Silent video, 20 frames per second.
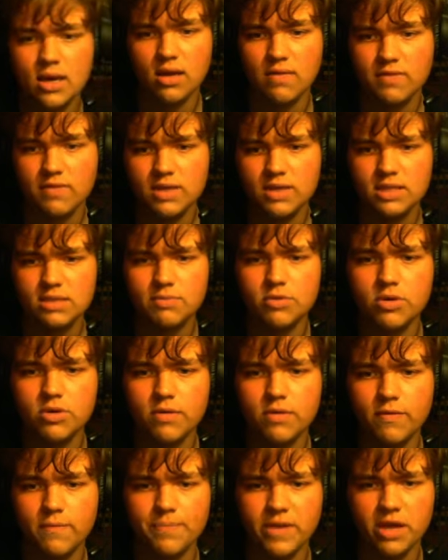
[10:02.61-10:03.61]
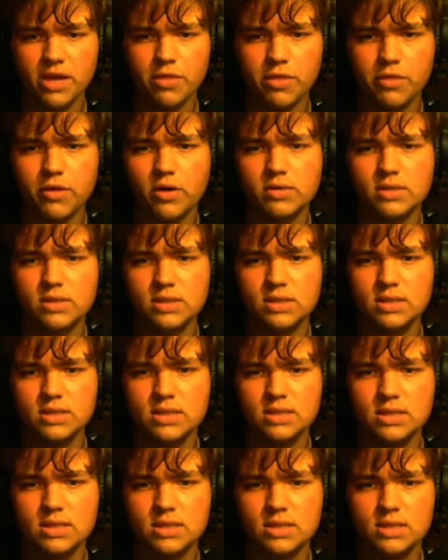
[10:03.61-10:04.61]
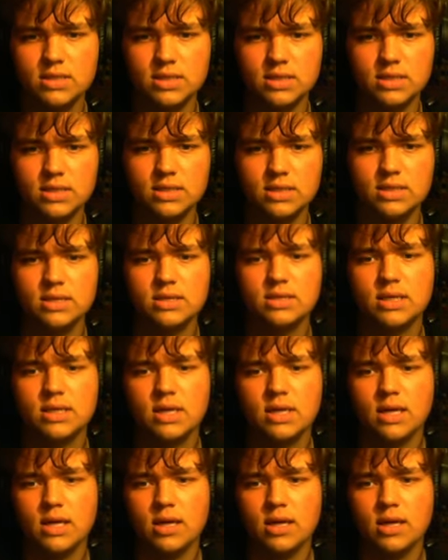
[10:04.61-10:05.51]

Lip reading: If this move, I thought this, and this,